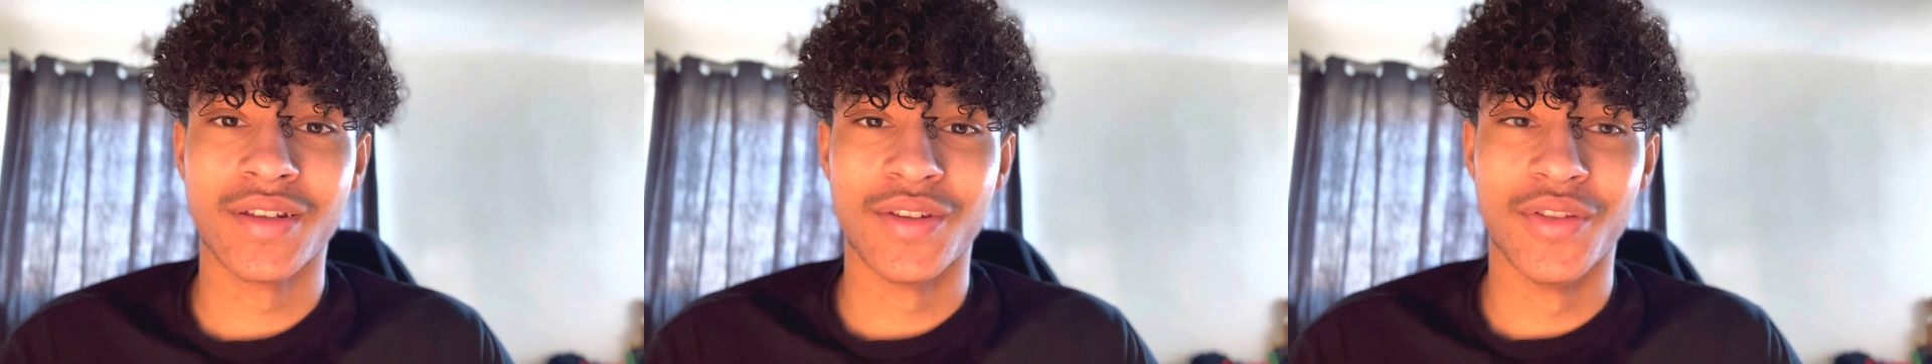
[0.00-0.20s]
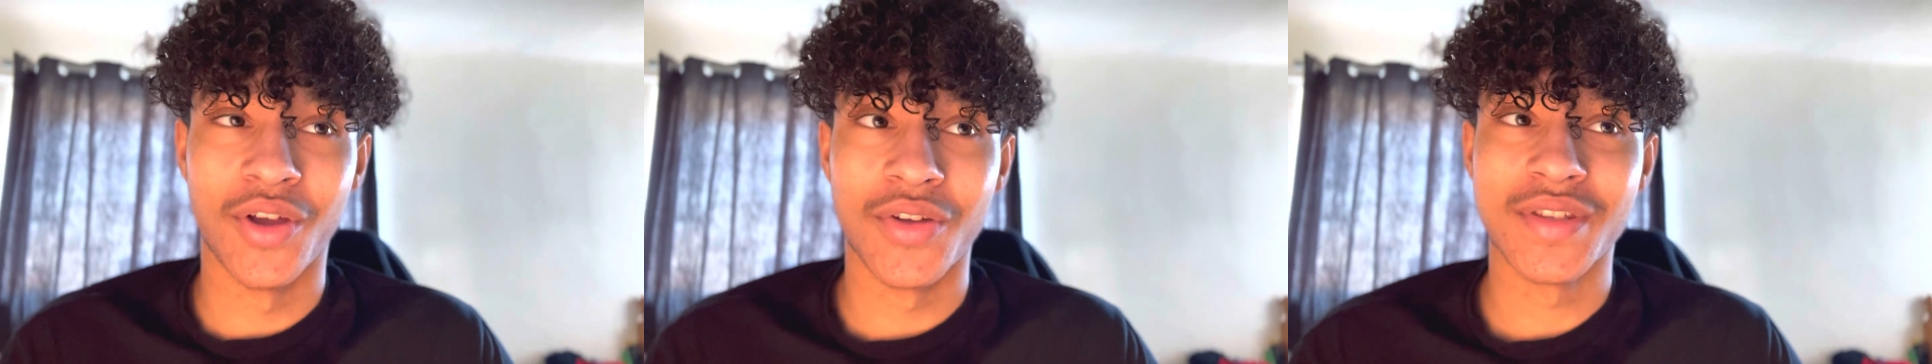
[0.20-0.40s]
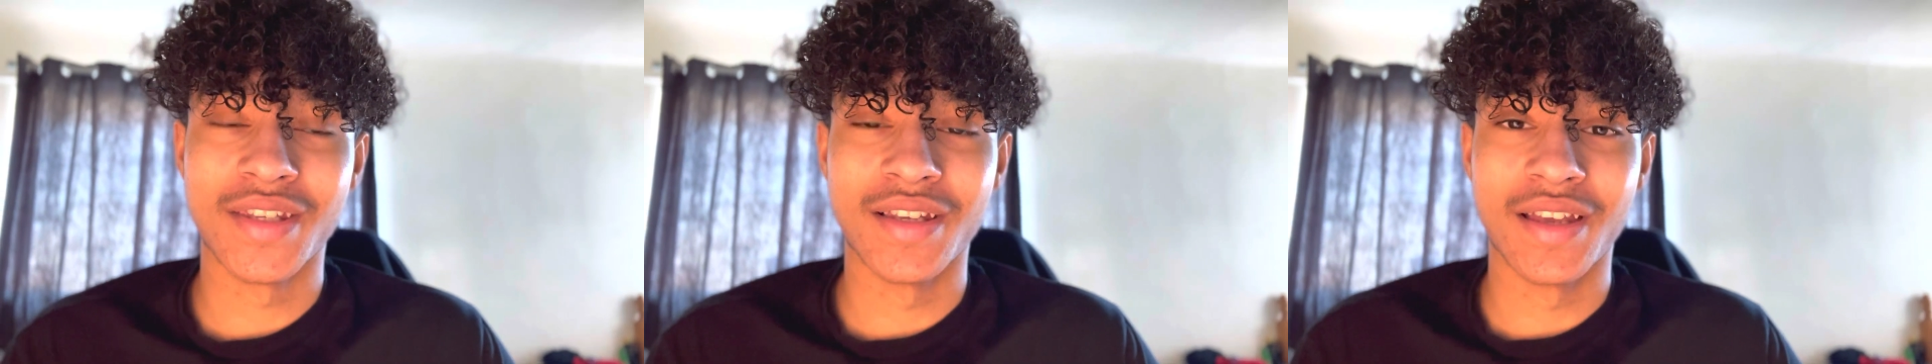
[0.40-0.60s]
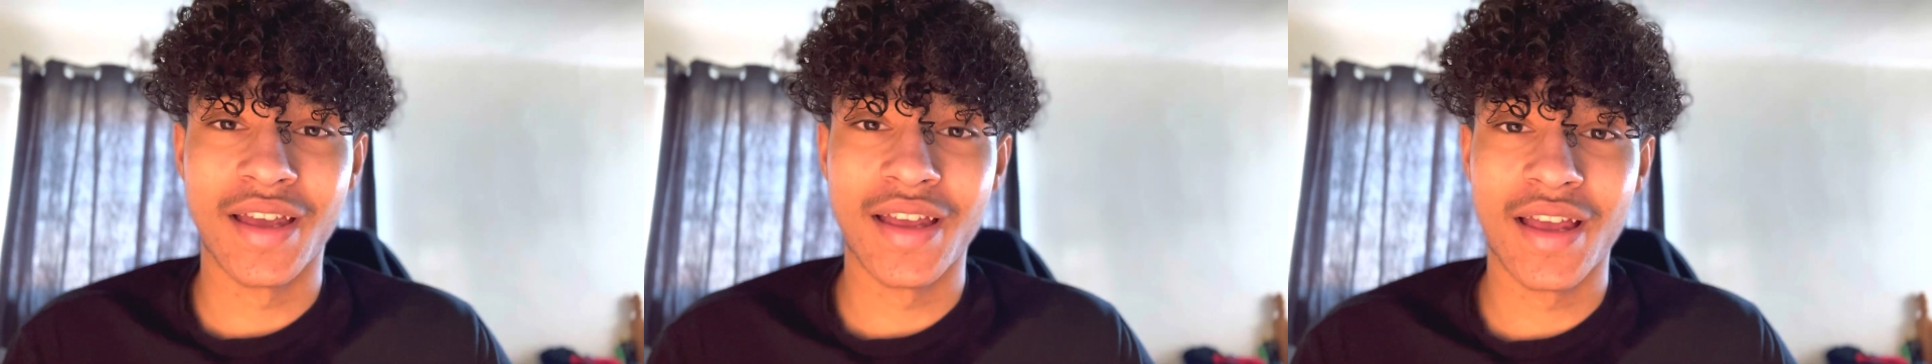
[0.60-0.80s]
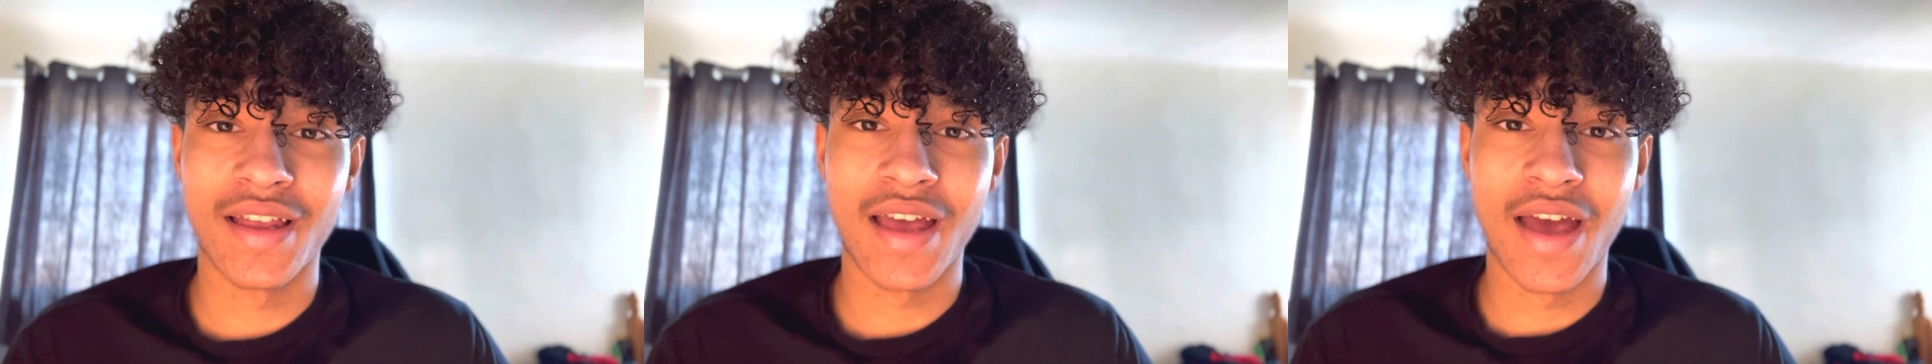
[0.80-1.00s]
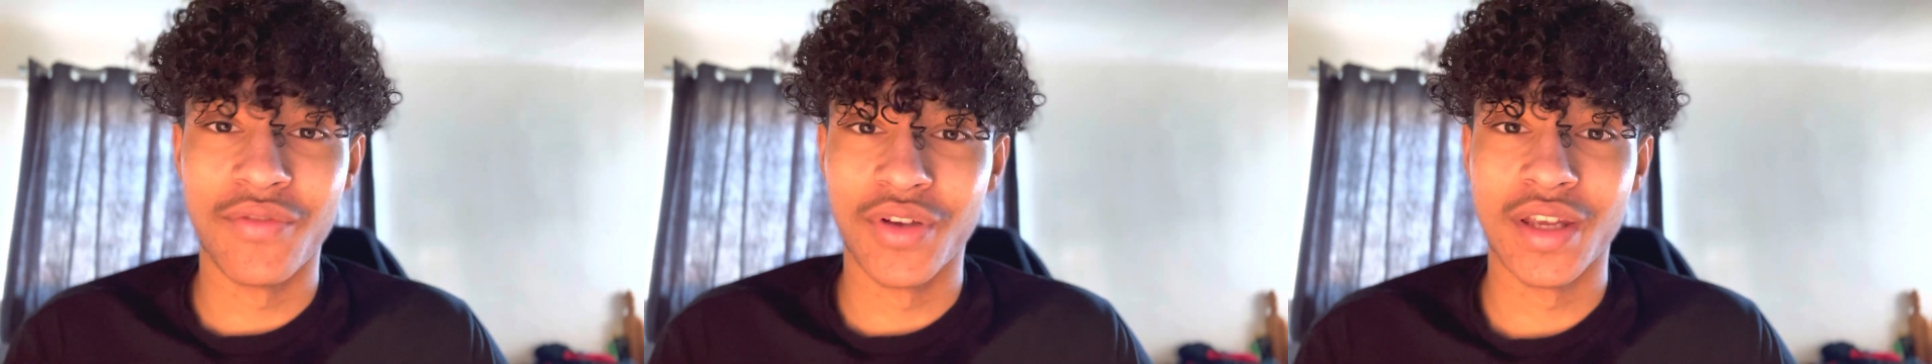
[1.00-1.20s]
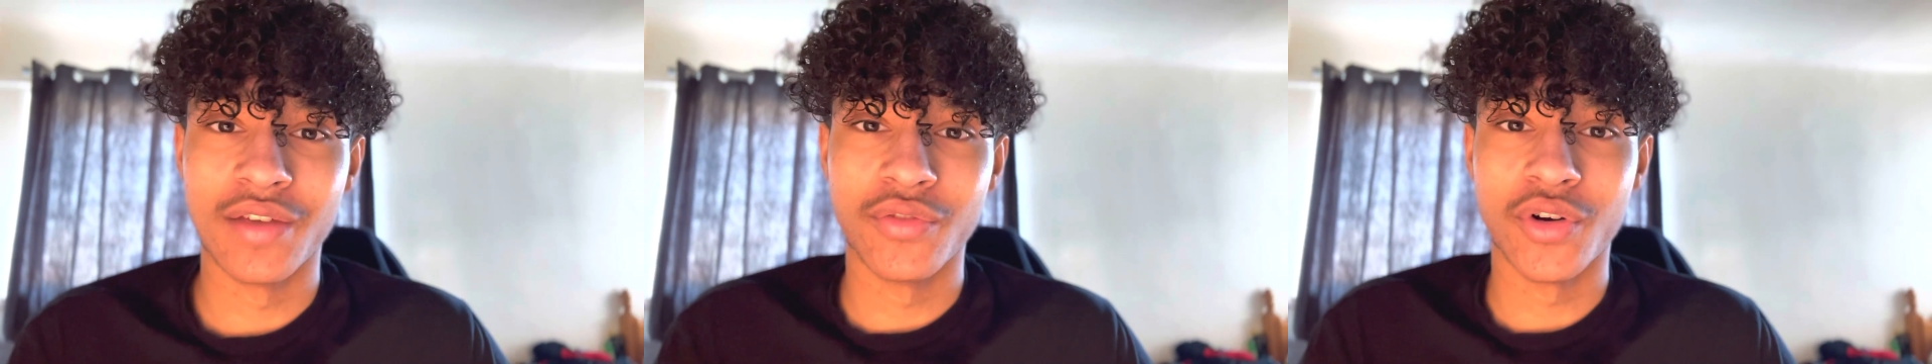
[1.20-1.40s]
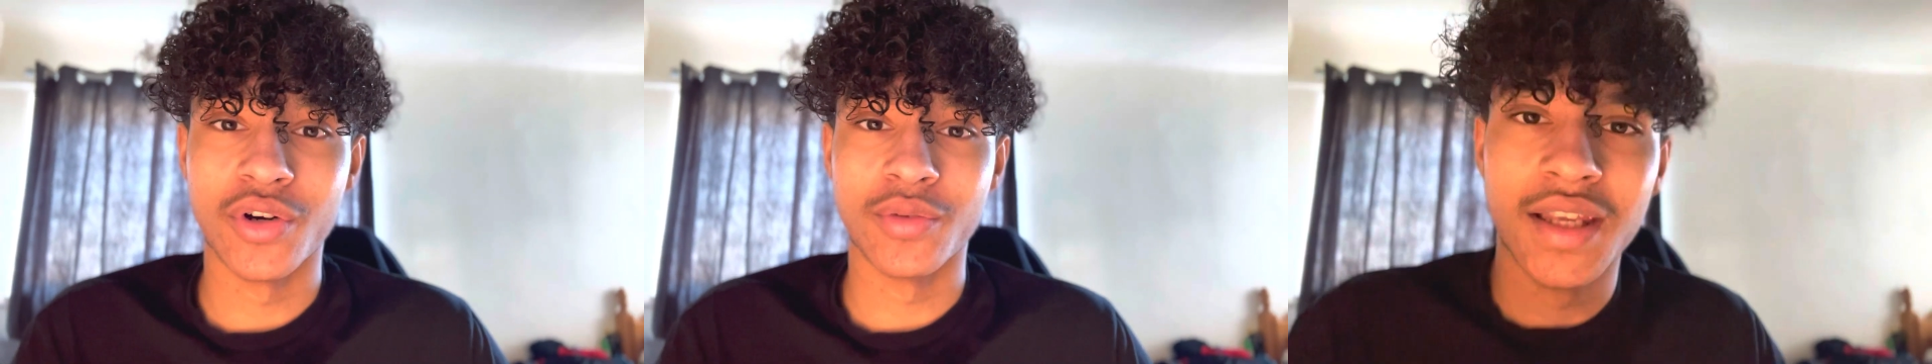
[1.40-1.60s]
not to ever give
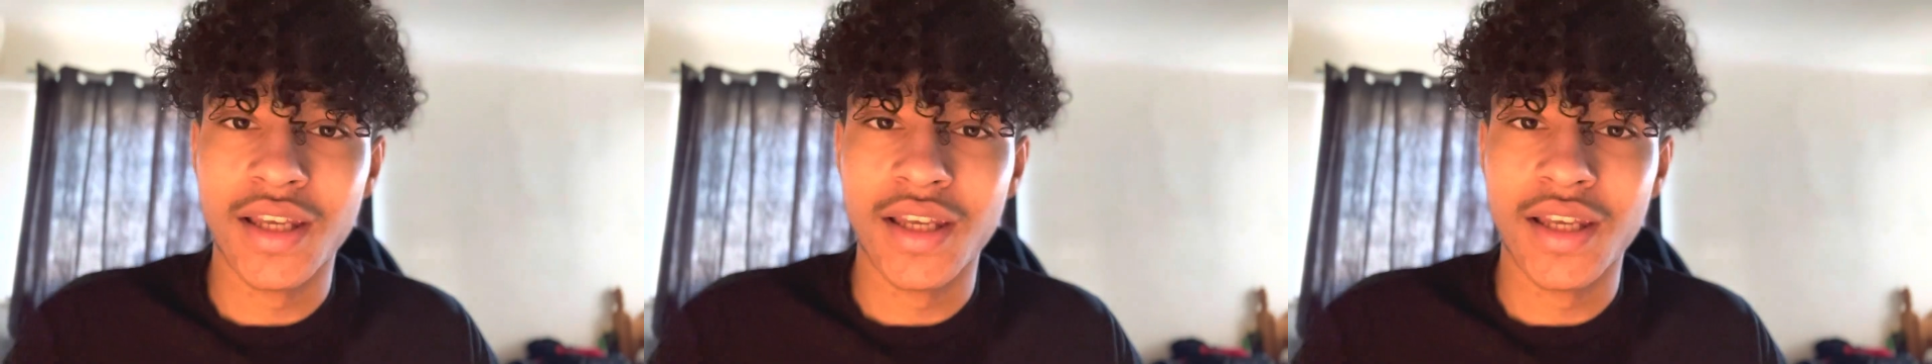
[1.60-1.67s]
up,